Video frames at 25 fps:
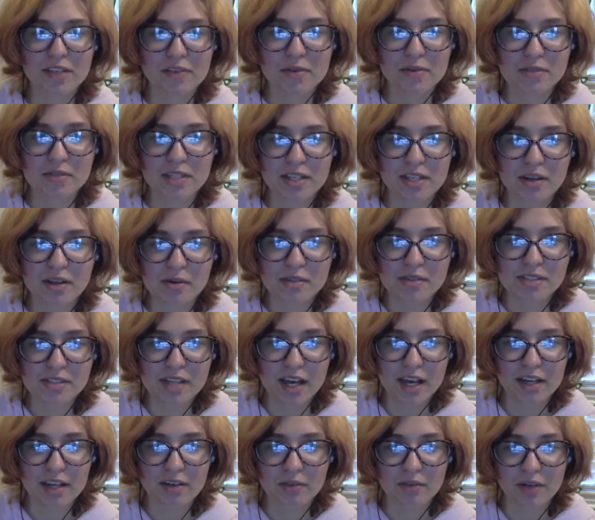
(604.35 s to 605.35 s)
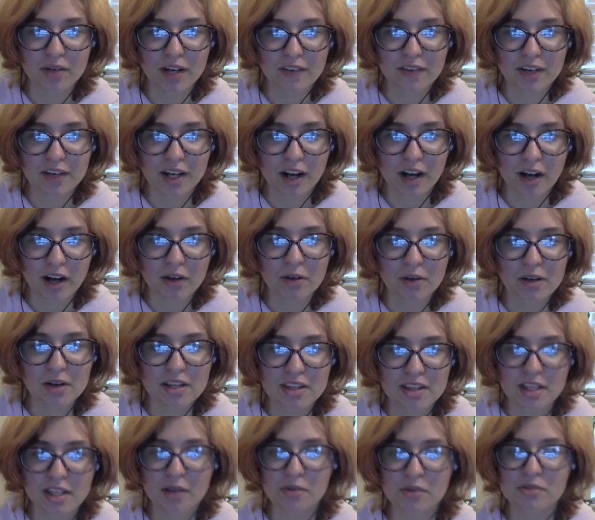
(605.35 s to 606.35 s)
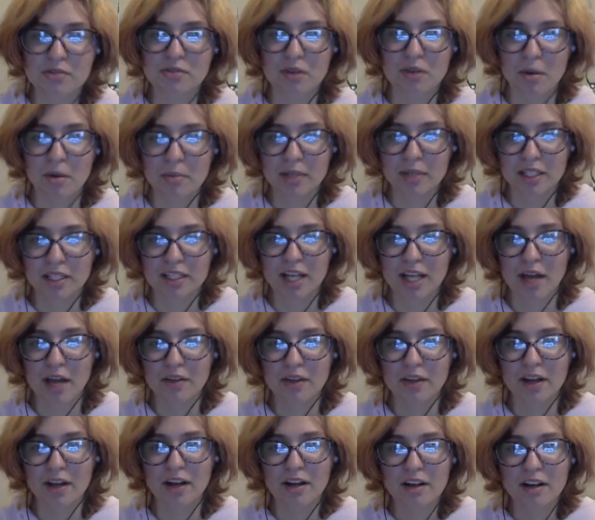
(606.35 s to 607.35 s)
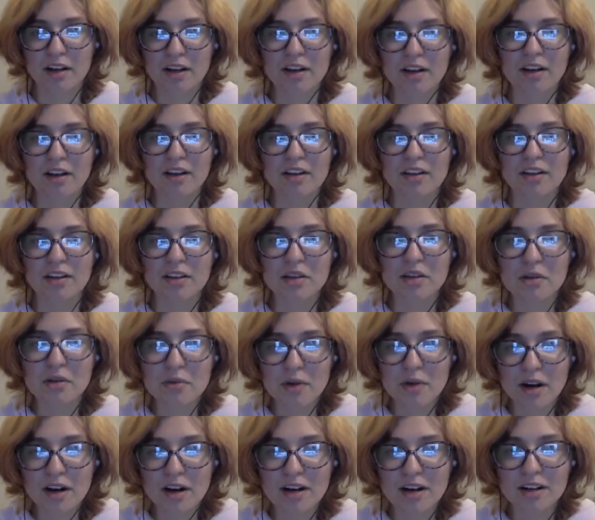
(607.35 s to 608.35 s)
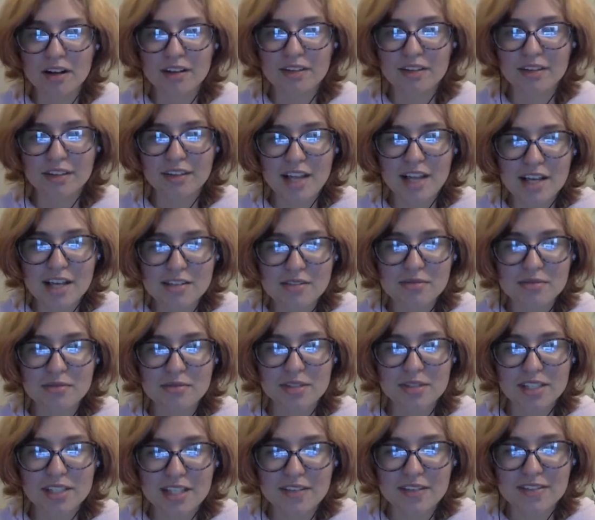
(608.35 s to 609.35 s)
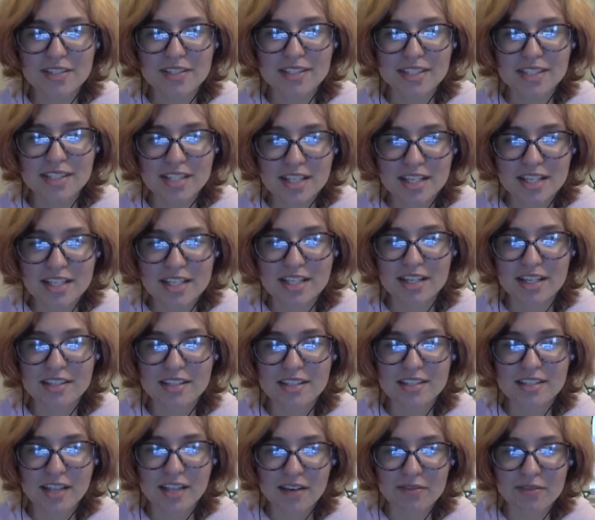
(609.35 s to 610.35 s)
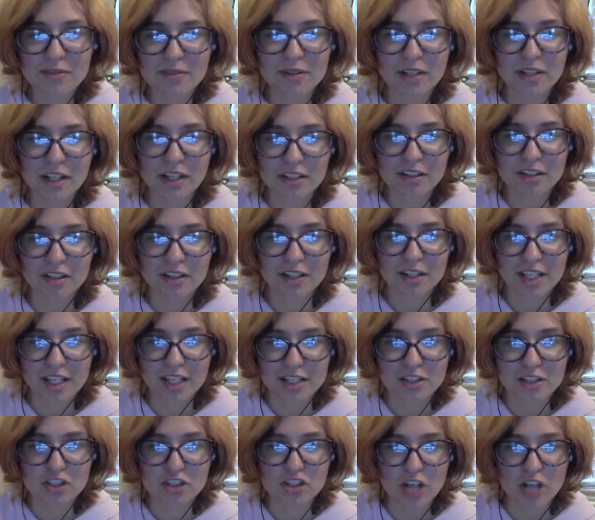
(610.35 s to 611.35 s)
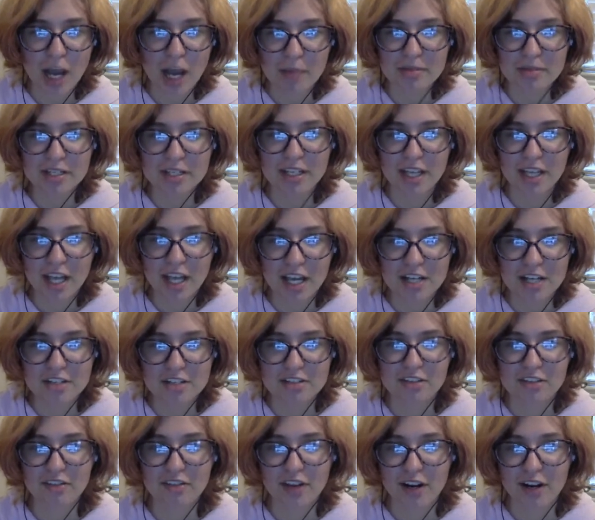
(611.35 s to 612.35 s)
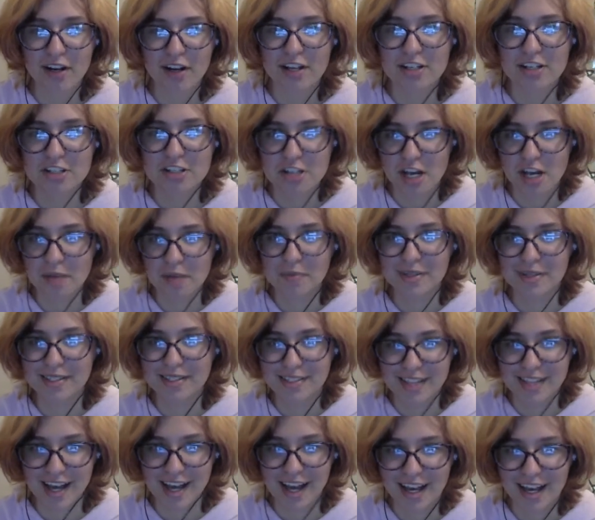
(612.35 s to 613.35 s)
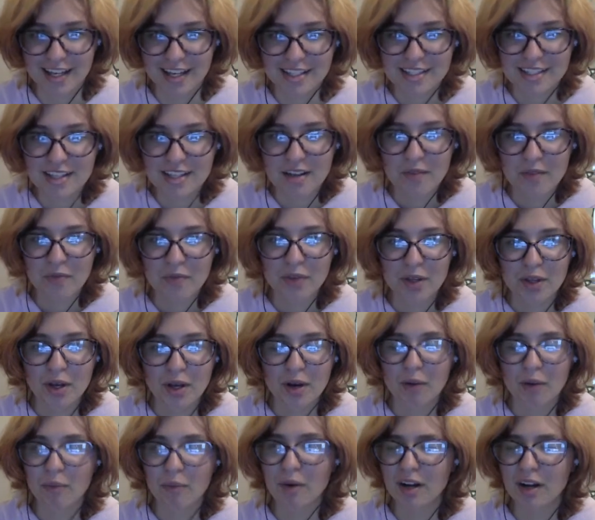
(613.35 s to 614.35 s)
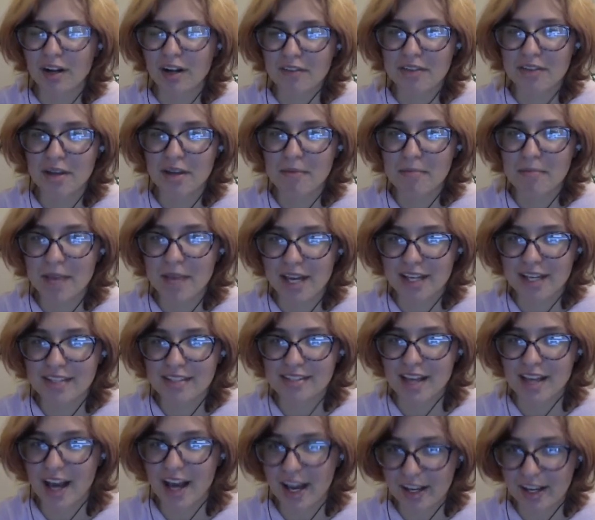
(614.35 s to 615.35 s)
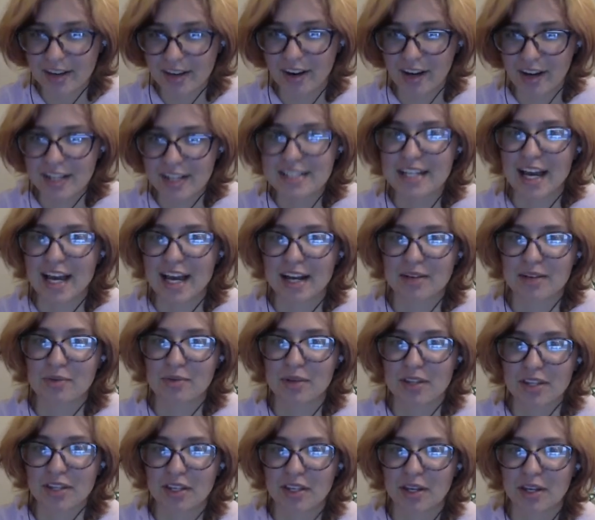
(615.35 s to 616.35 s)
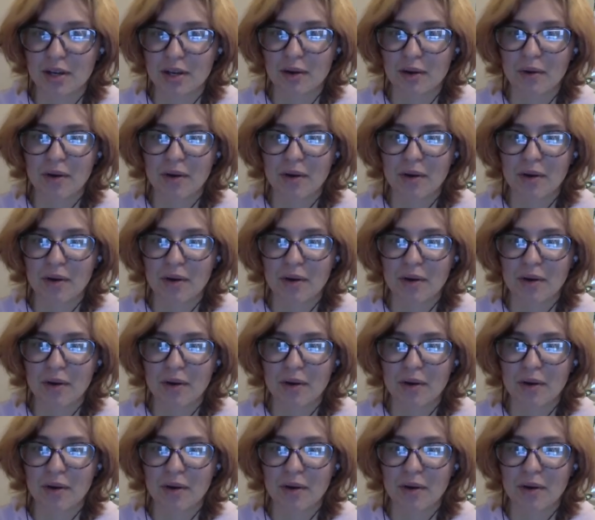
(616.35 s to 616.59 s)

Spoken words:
You see no sign of whatever hungry thing was grumbling down there. You are less relieved to see several other kids trapped in cages of various shape and size. One of them makes eye contact with you.